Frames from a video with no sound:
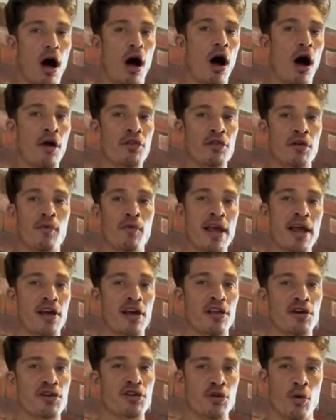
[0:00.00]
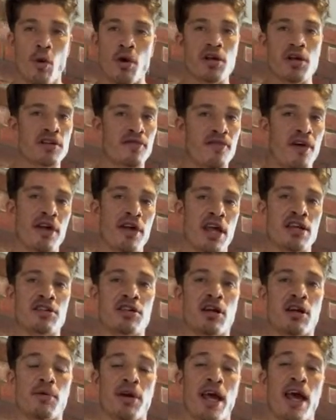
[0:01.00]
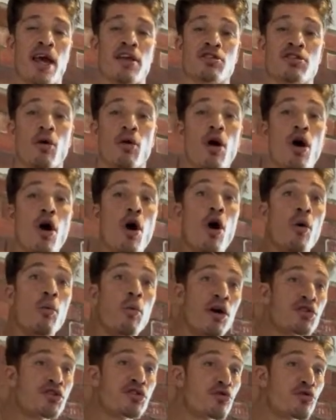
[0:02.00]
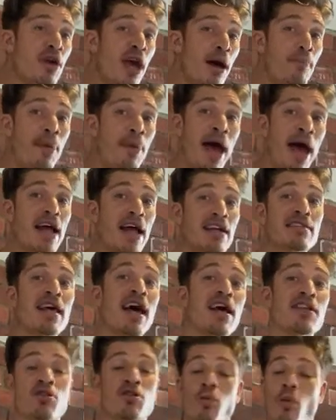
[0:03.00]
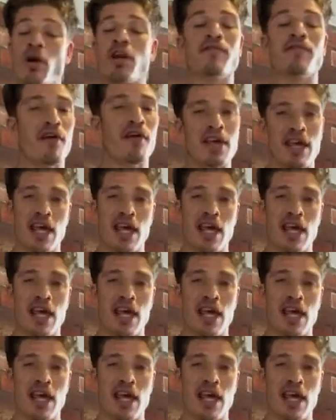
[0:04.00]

on the regular, 20 is a very easy number to hit. So once you get past that 20 very